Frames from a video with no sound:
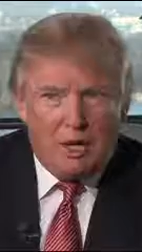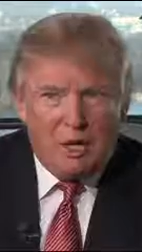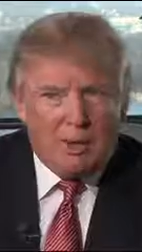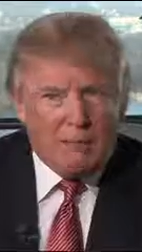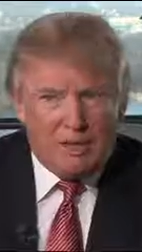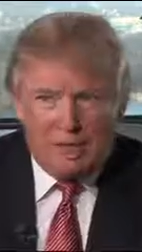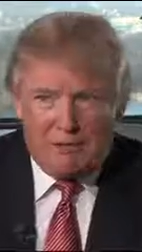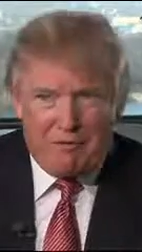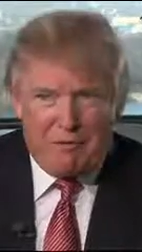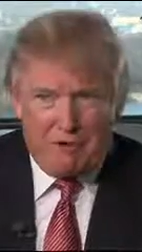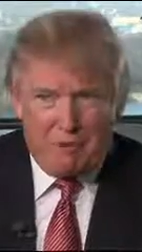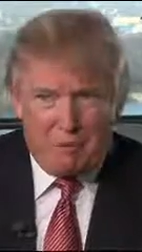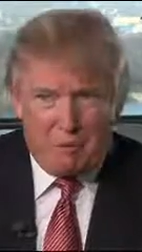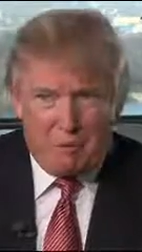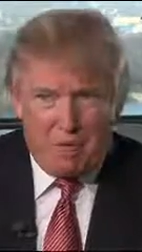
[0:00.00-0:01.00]
and I'm not a
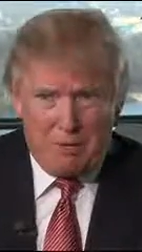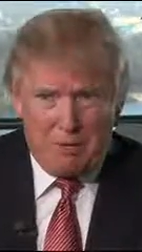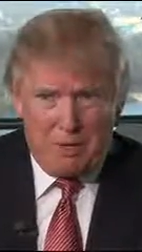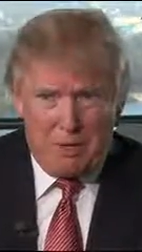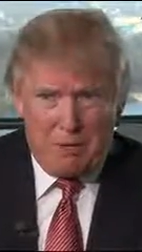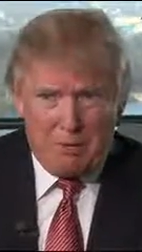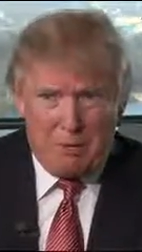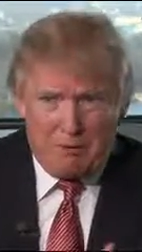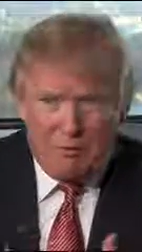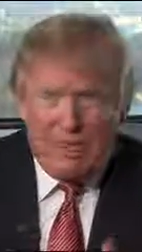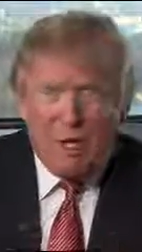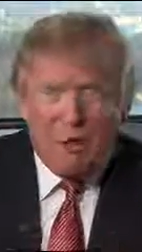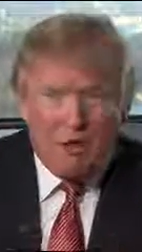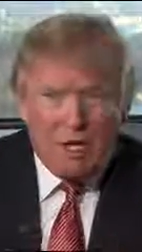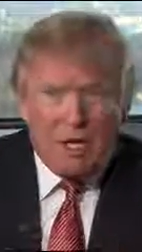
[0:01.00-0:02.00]
fan of Obamacare, but if
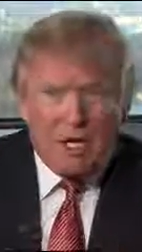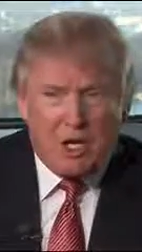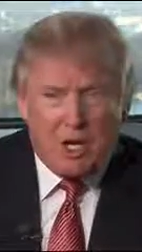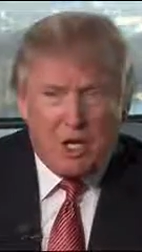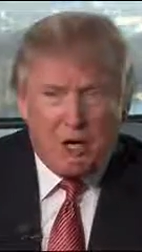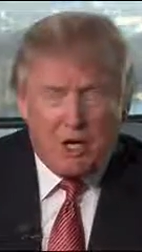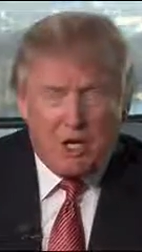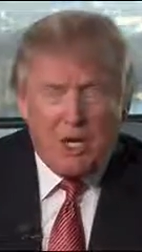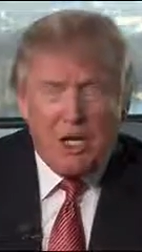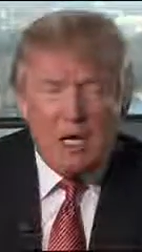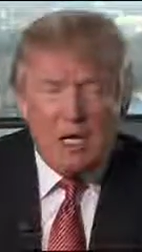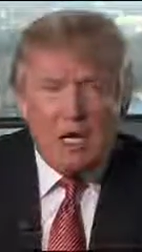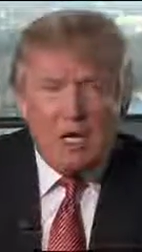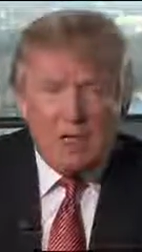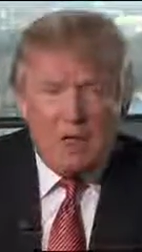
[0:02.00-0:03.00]
they don't get it going,
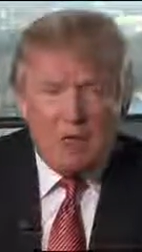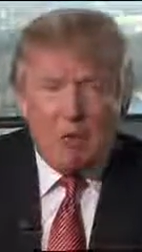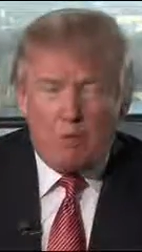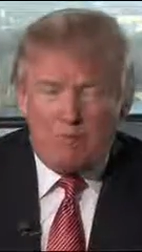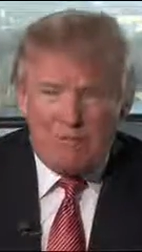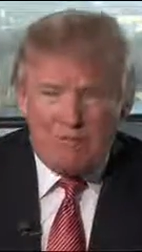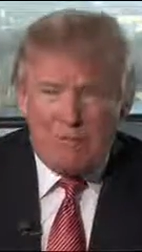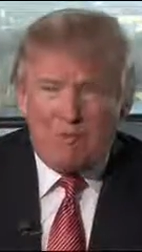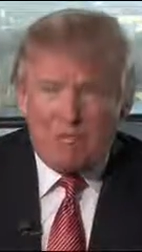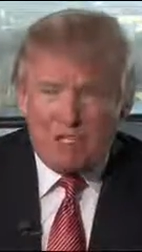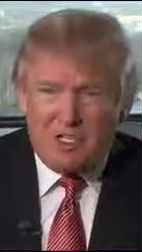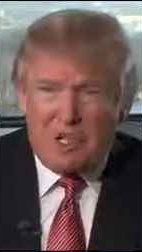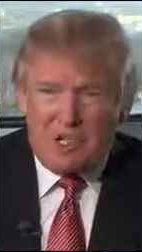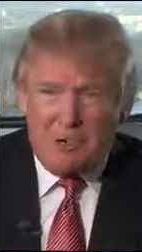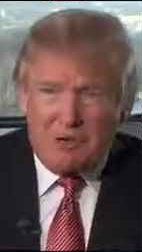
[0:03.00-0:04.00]
that will be
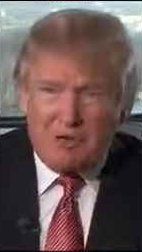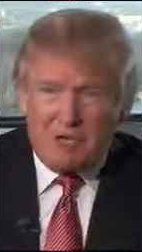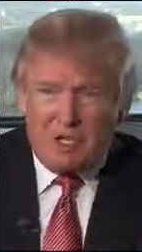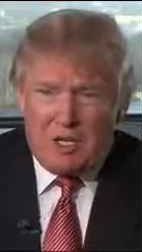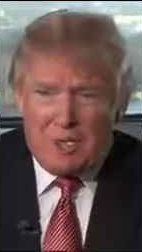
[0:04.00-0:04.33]
devastating for the